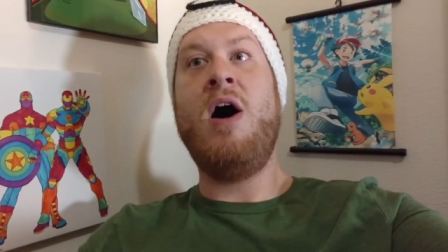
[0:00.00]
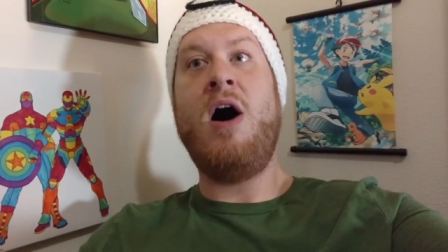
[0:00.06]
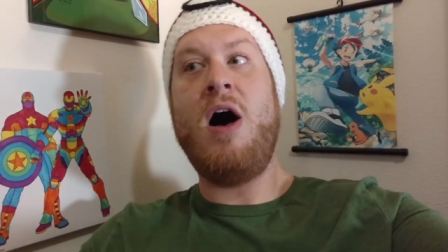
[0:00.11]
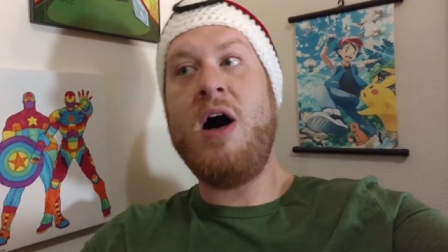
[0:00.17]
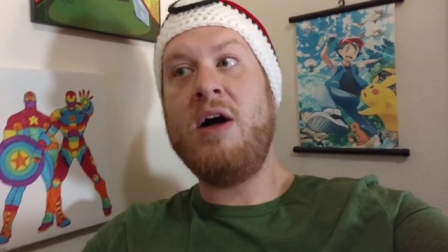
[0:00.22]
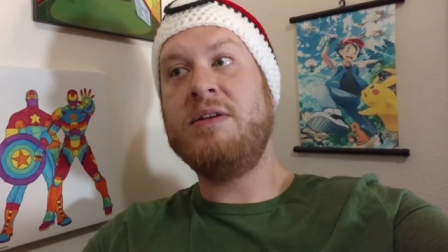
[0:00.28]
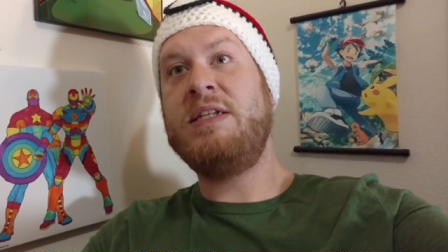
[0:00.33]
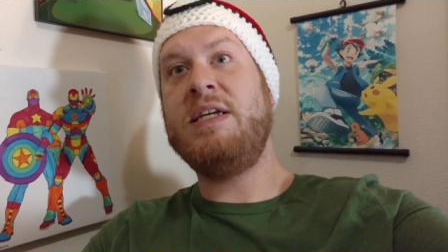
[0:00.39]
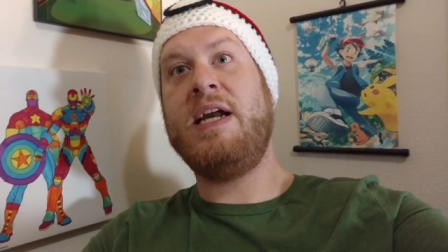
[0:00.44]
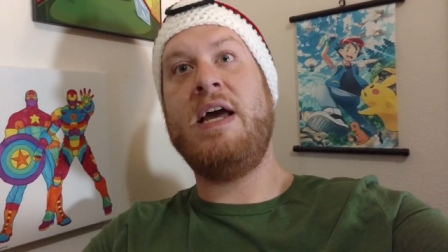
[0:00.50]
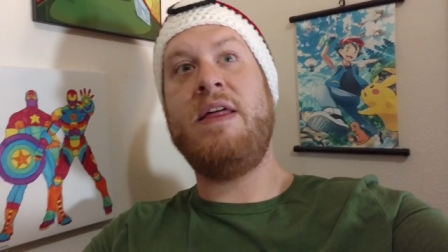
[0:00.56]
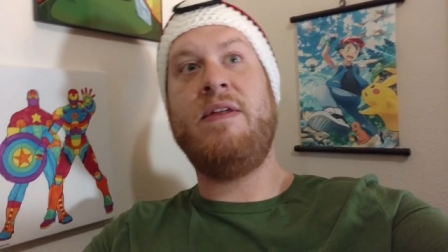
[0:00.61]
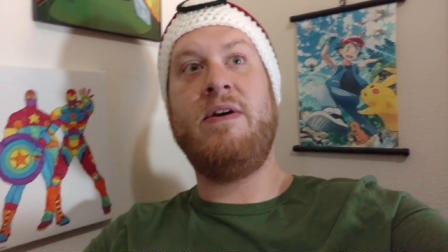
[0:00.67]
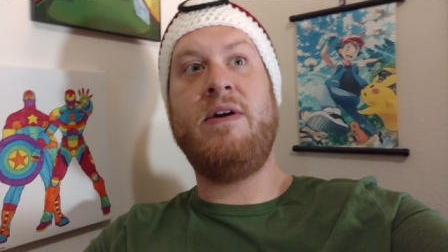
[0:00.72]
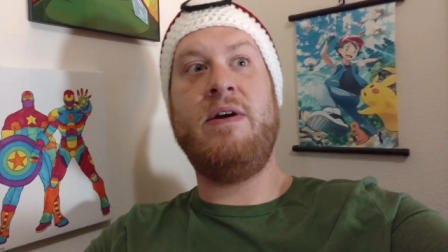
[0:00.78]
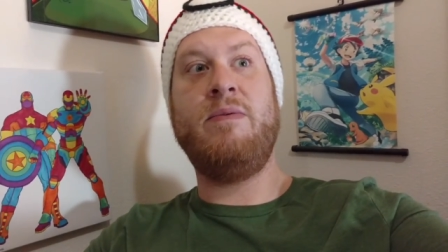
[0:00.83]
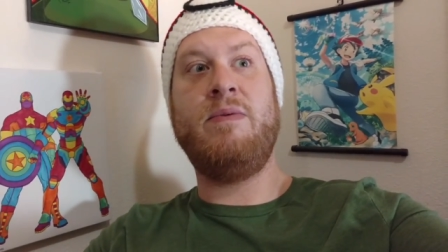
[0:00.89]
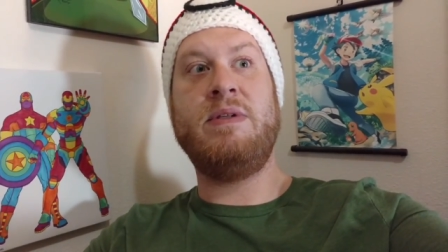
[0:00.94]

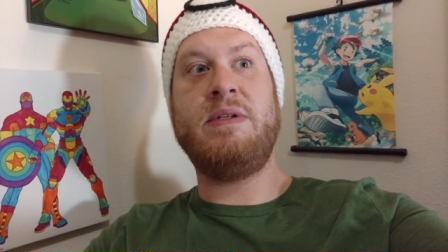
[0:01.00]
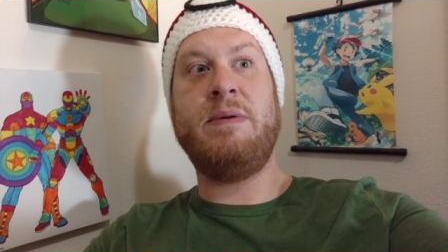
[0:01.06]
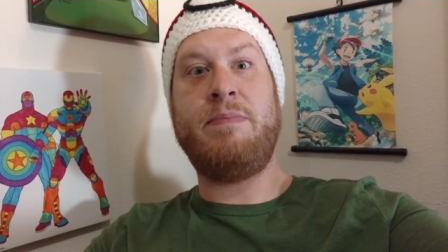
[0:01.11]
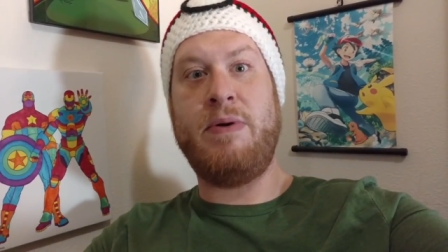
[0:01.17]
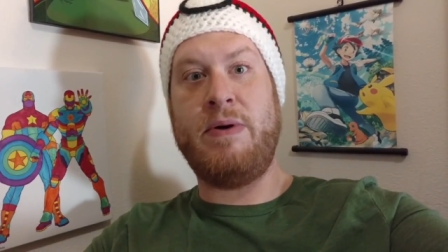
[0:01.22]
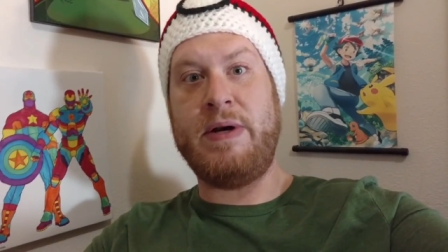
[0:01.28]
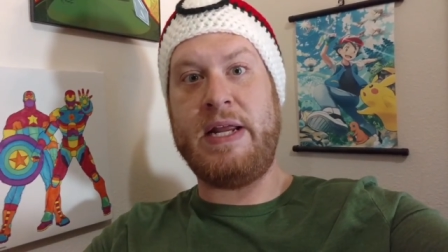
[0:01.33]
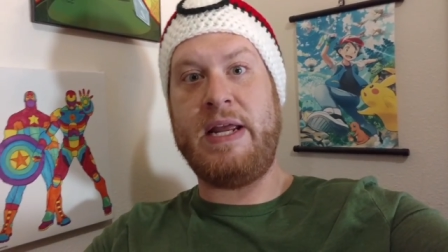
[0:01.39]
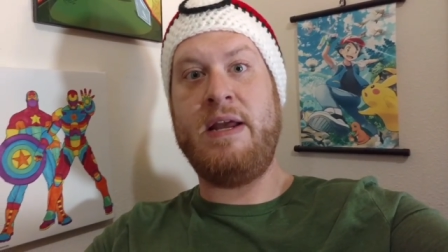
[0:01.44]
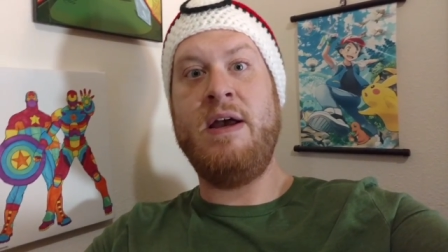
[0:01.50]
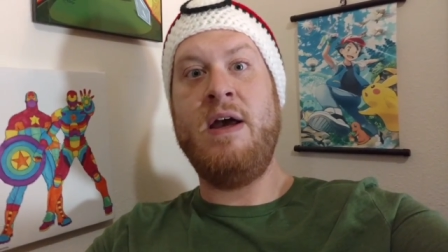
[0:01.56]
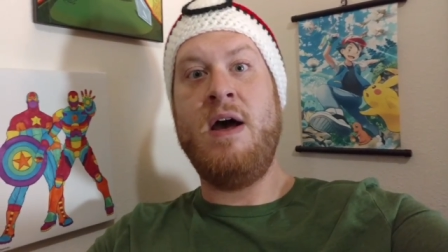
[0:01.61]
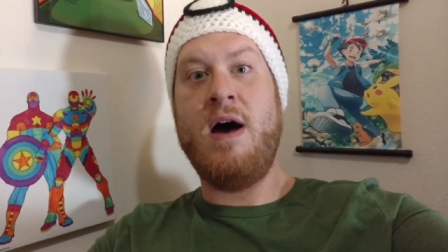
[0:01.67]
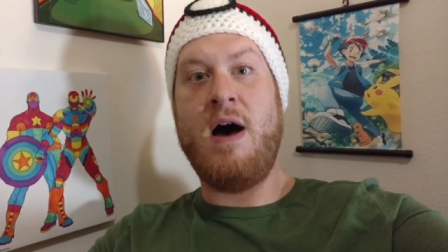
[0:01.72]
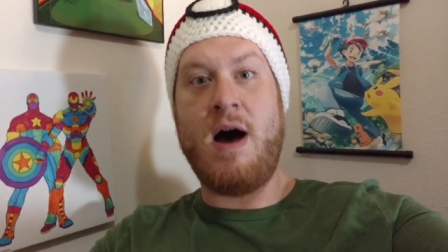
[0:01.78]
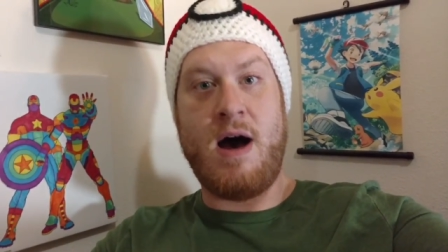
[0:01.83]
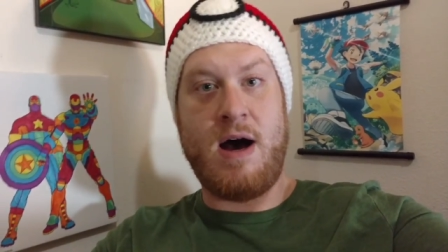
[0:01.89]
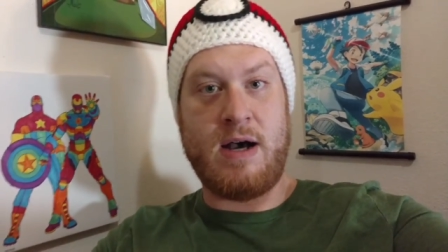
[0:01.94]
Altogether, it was a pretty
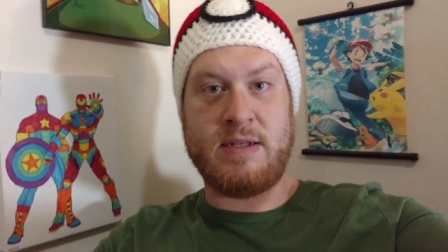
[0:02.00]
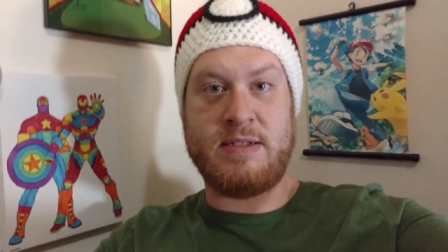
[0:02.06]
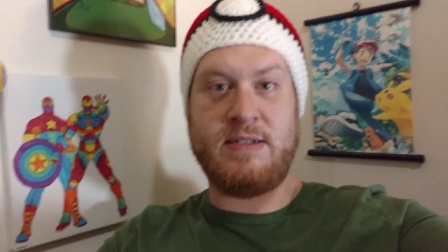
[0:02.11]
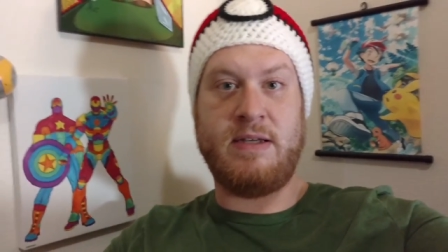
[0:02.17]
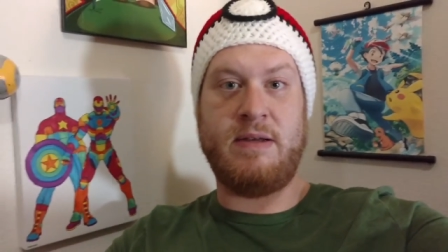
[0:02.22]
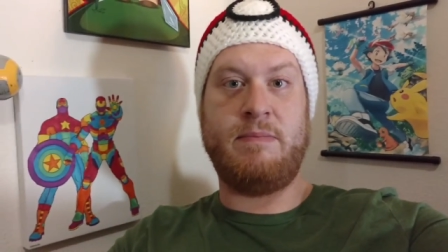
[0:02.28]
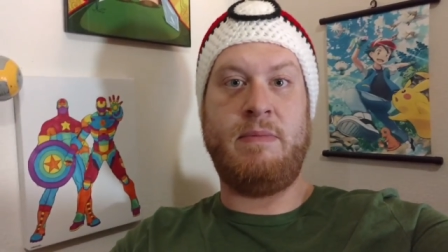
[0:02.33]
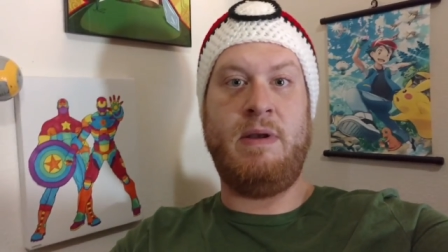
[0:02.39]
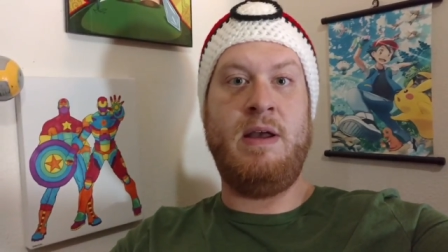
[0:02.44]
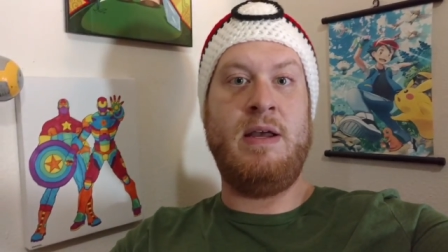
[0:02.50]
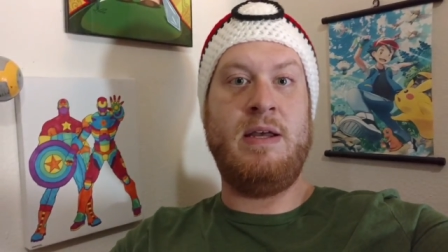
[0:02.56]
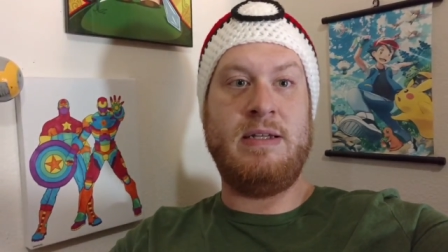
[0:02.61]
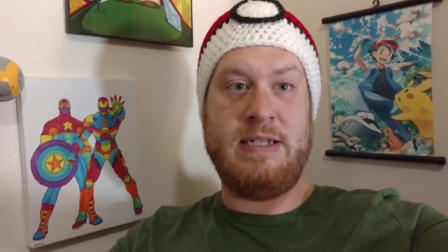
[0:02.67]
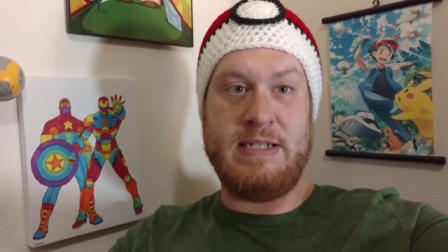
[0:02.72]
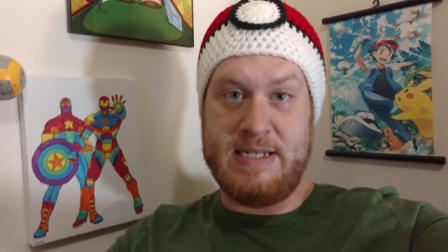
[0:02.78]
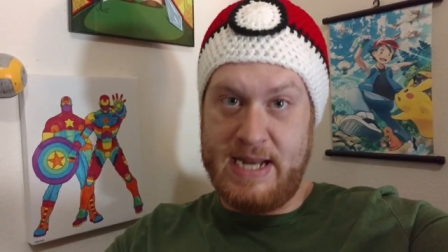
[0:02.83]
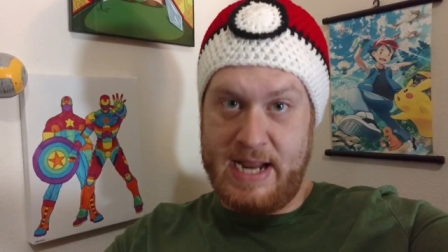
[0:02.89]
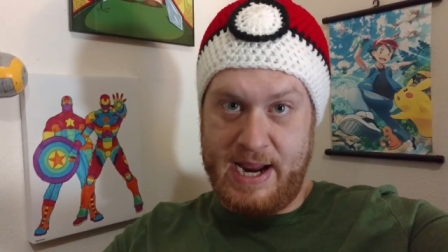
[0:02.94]
awesome
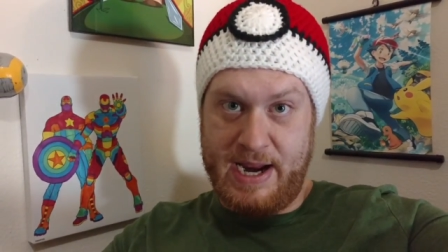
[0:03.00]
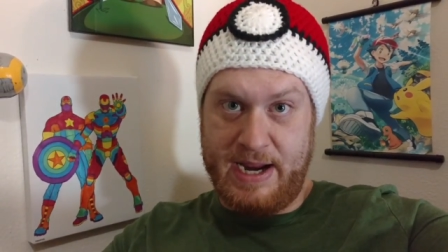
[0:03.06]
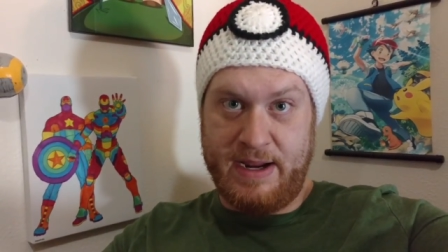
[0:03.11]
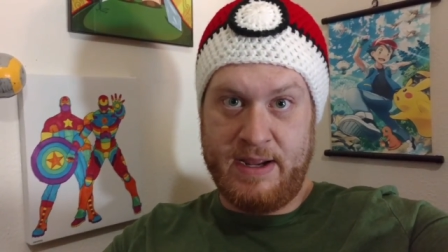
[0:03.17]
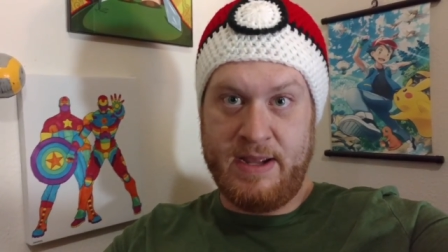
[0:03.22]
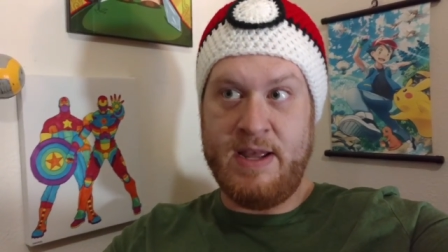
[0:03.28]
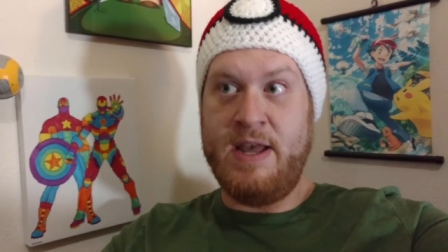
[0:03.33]
day.